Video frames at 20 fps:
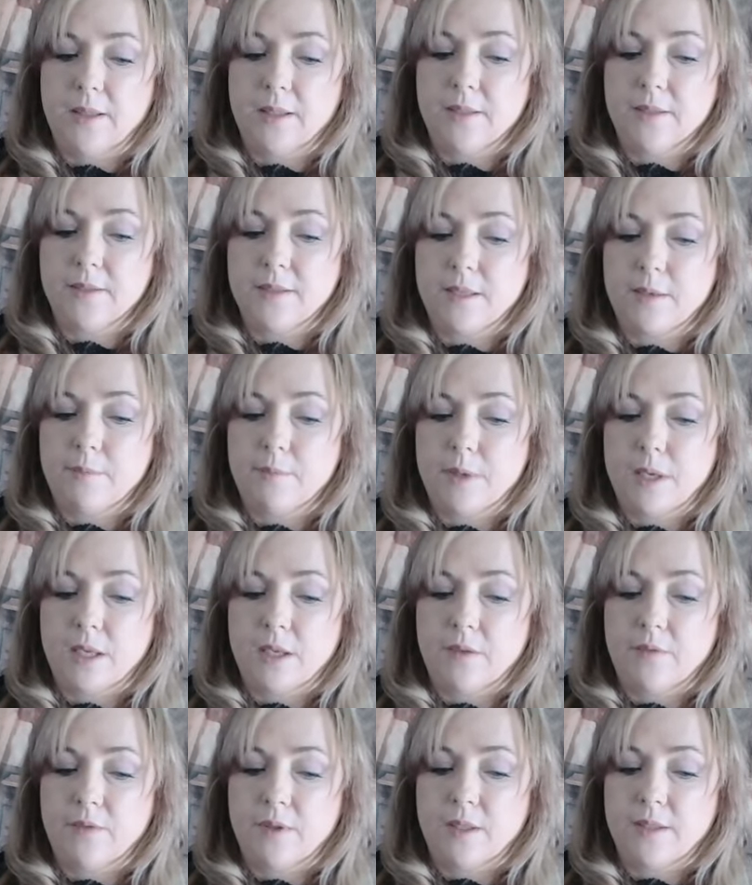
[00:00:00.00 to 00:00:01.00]
that some
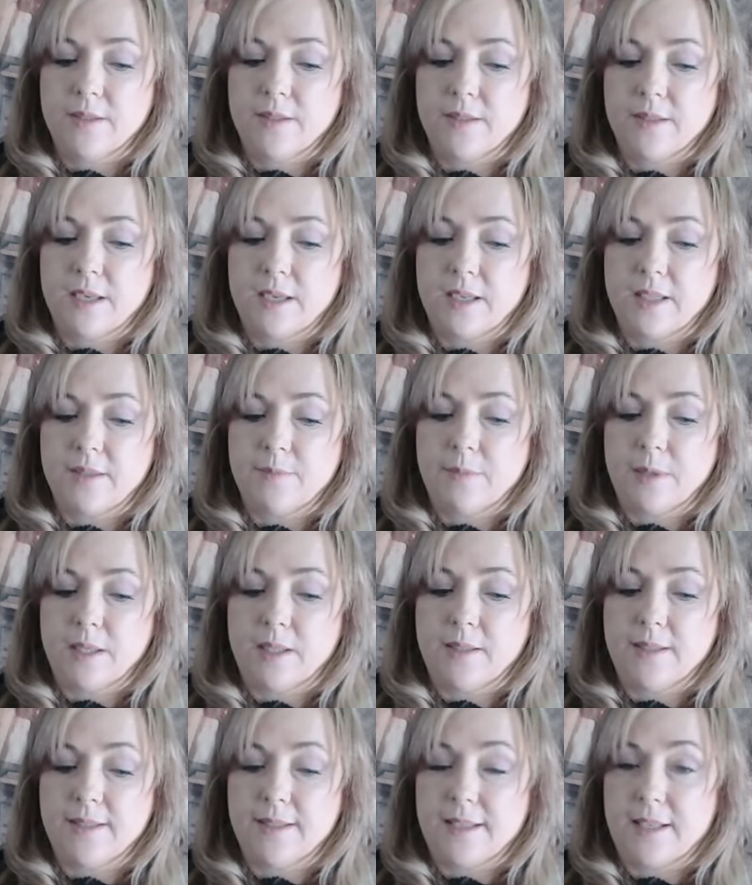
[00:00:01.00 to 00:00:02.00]
part of this has
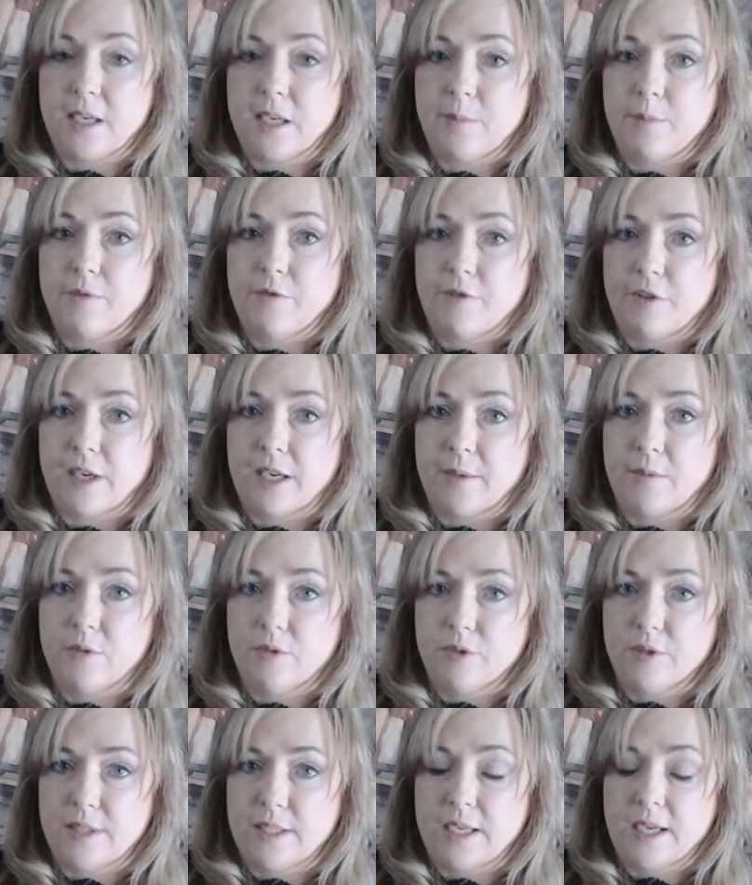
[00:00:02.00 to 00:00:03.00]
been set up, framed
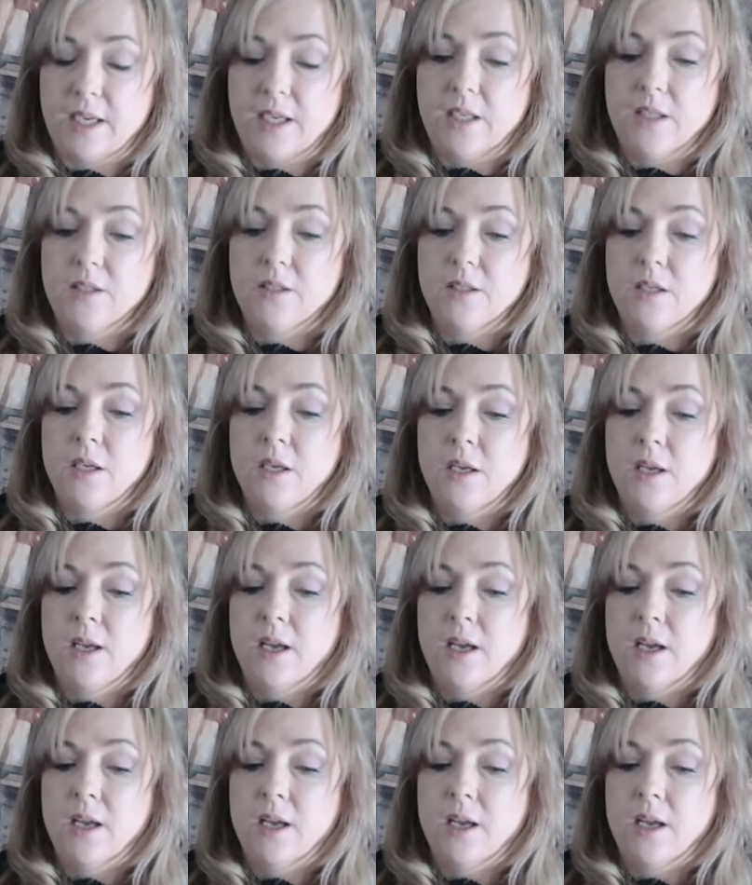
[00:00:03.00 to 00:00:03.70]
or staged